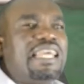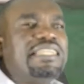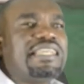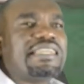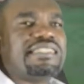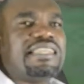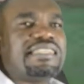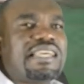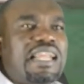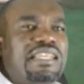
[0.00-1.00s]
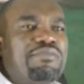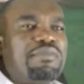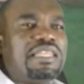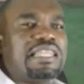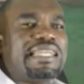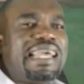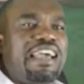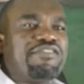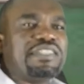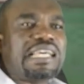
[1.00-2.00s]
it doesn't necessarily mean that
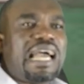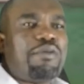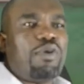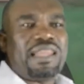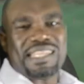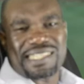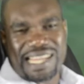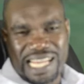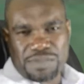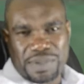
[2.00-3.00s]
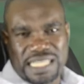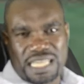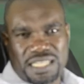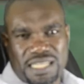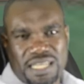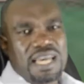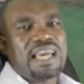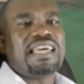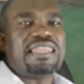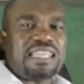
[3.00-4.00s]
every time where there's an expectation,
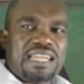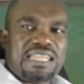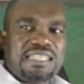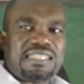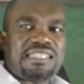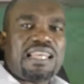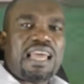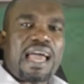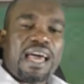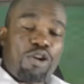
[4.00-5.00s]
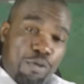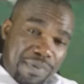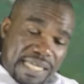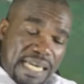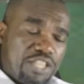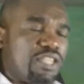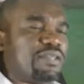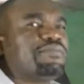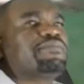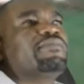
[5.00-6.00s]
there is an
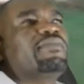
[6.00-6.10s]
obligation.